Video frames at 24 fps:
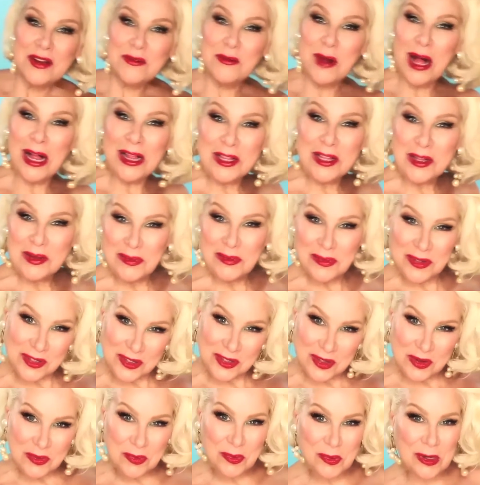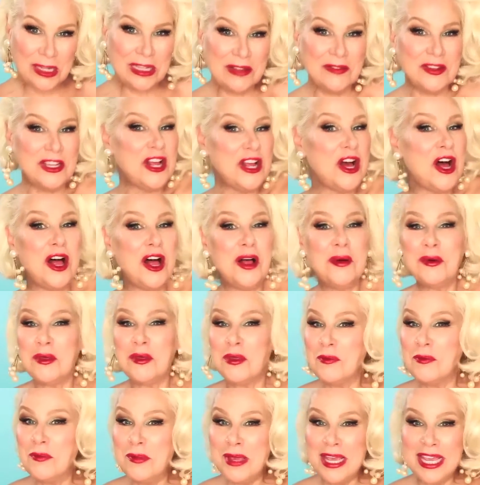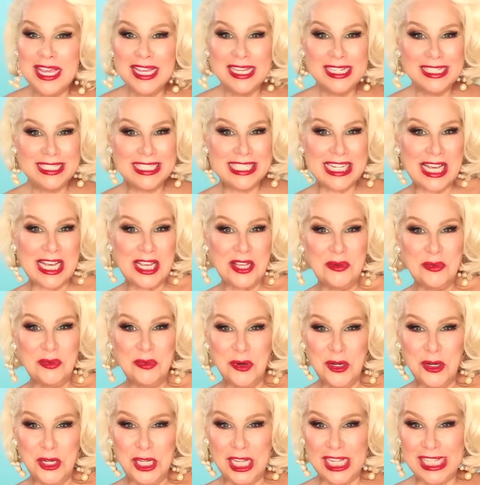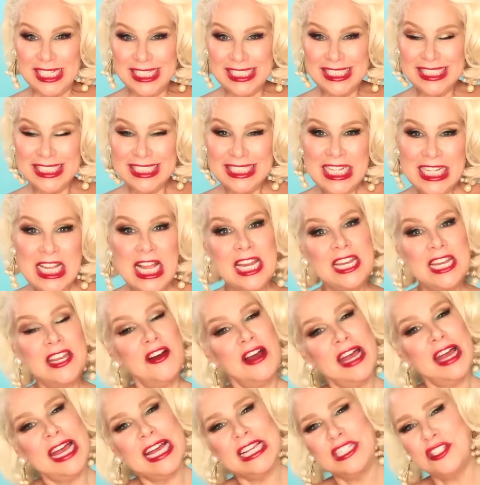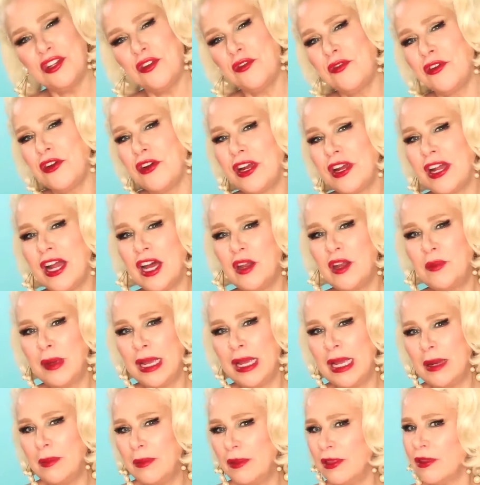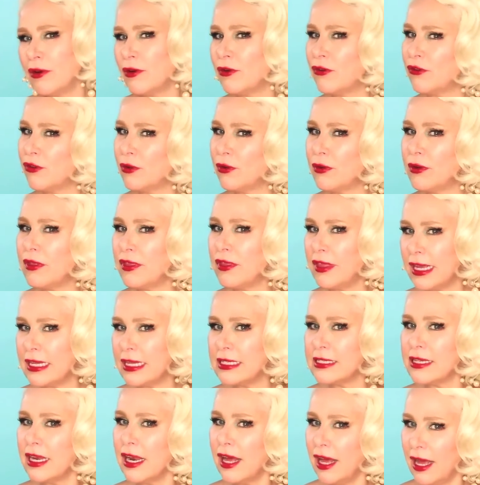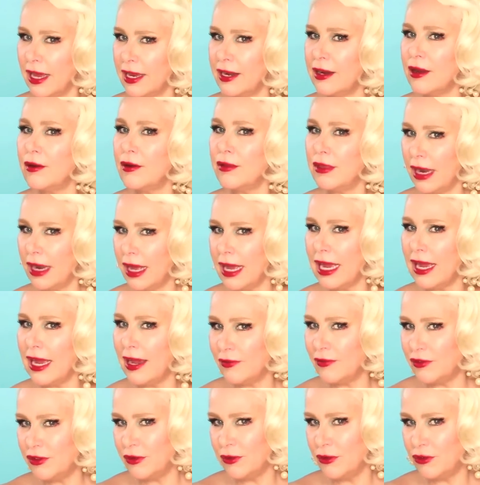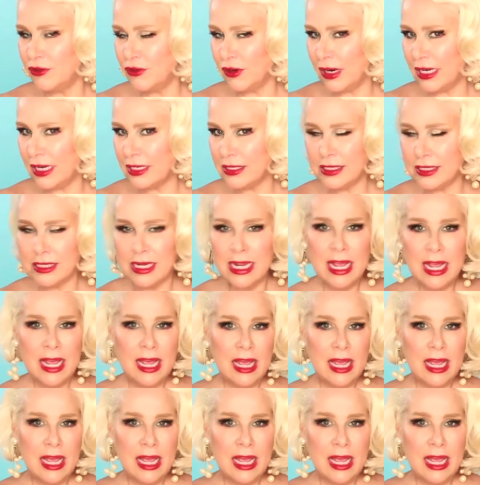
Welcome to the Brill of It All with me, Dianne Brill. Now, as your fairy god babe, there are certain things that I know that I have to address.